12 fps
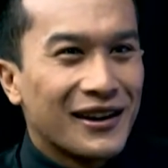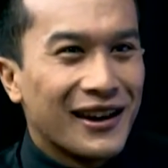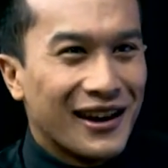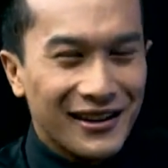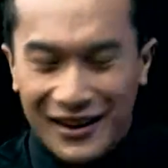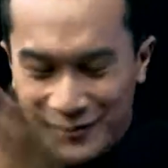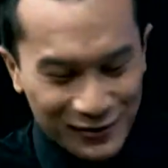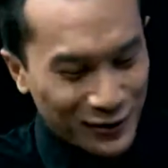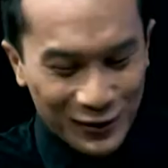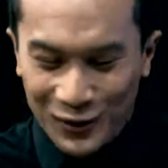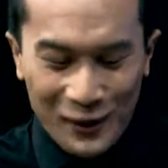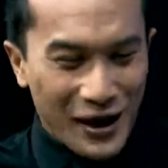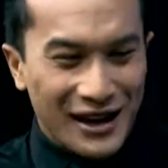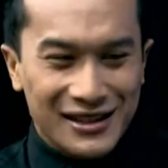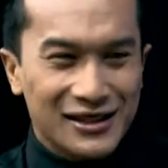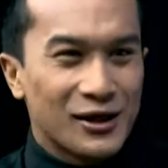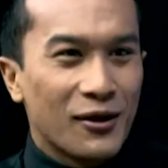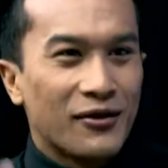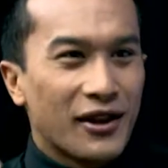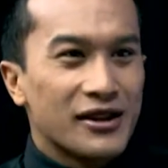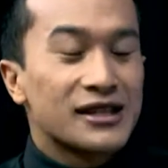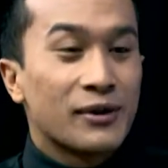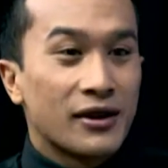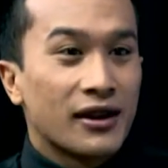Yeah, amazing. So very
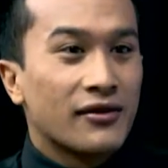spirited,